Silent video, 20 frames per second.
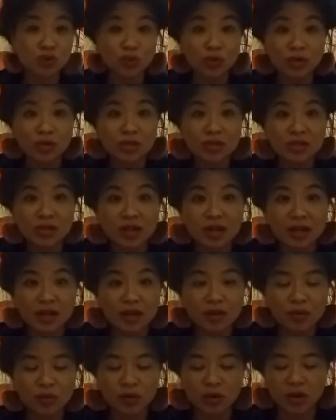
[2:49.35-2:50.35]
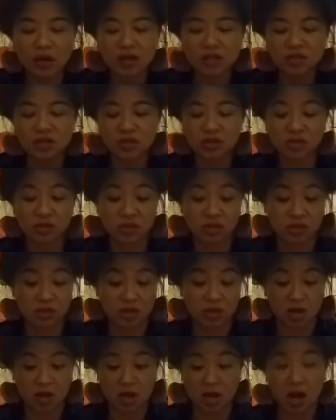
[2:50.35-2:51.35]
state where I just
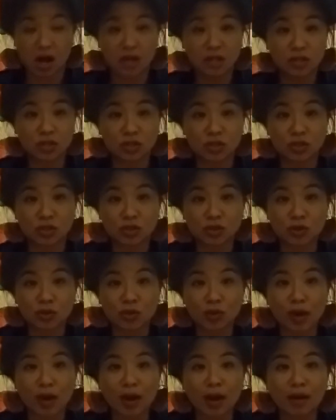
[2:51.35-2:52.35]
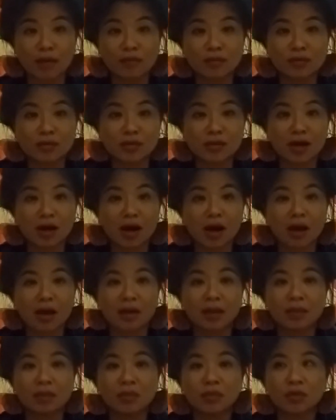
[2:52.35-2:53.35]
don't have the
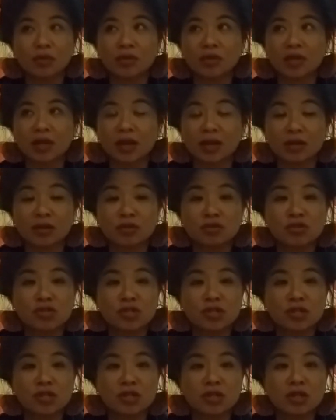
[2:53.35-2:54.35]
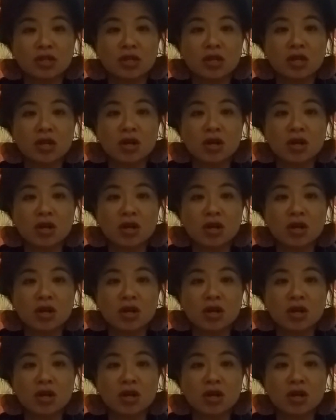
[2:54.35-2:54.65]
time or the energy